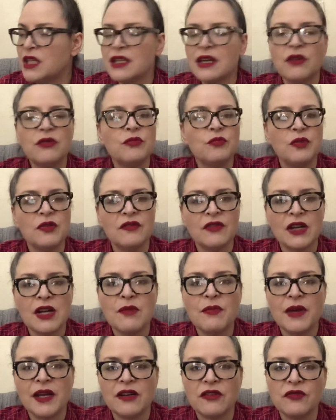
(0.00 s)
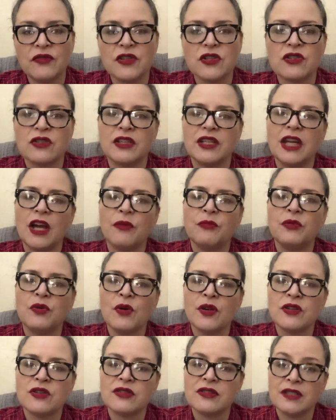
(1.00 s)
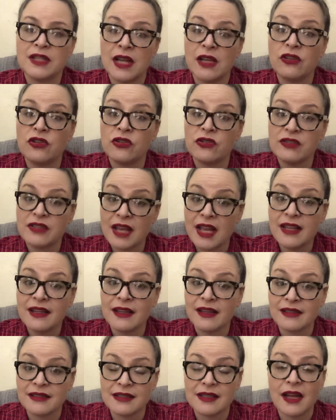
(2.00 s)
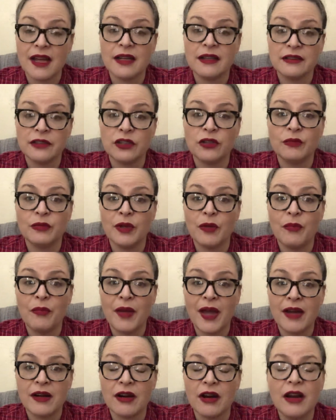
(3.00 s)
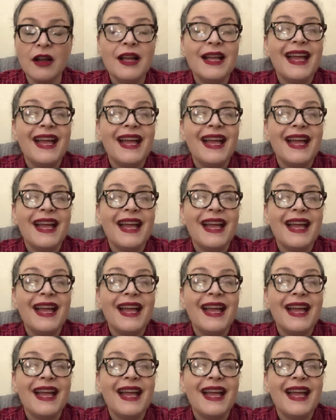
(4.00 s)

that would be very beneficial and help you understand your psychic side a little bit better.